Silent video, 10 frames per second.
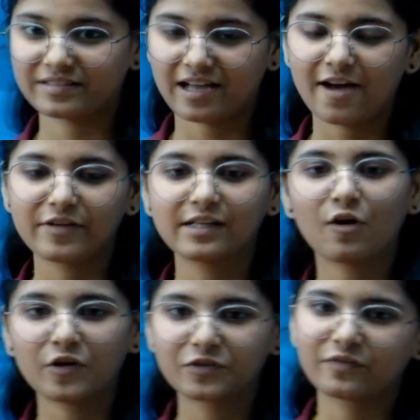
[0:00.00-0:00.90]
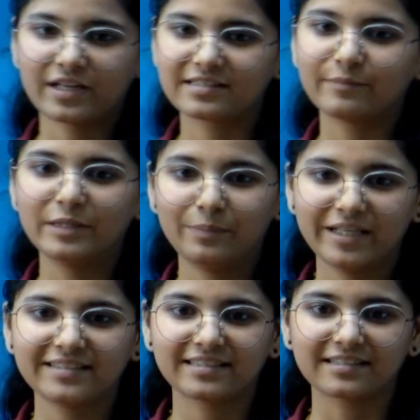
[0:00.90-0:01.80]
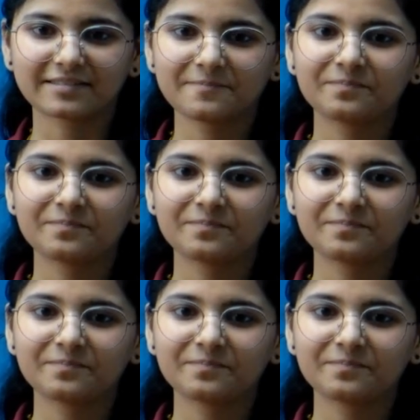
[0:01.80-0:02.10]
having lots of decimal places?